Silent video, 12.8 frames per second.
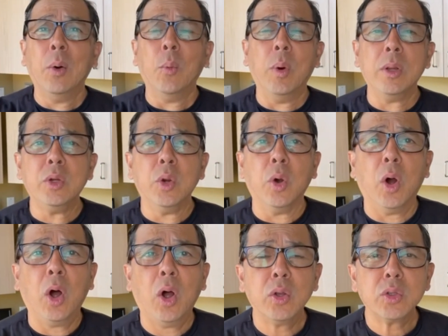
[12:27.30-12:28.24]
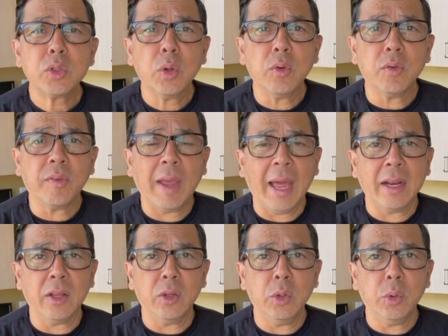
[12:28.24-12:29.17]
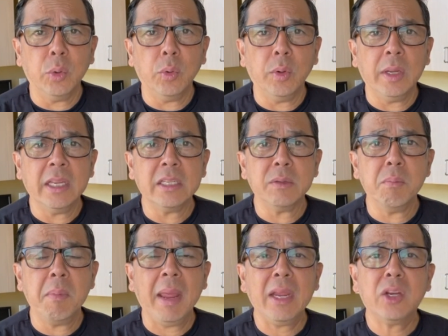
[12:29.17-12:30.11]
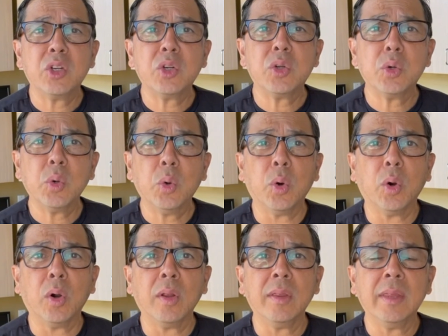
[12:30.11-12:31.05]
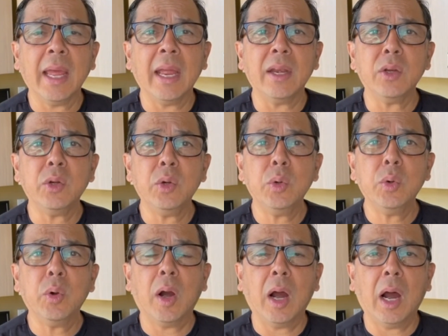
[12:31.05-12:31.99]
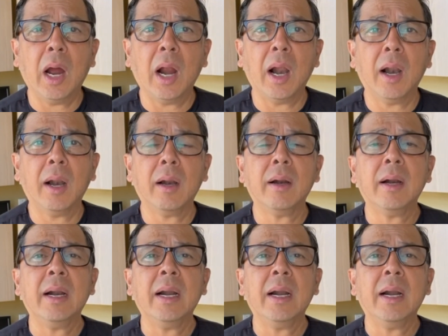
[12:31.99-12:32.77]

what you also got to do is make sure that you are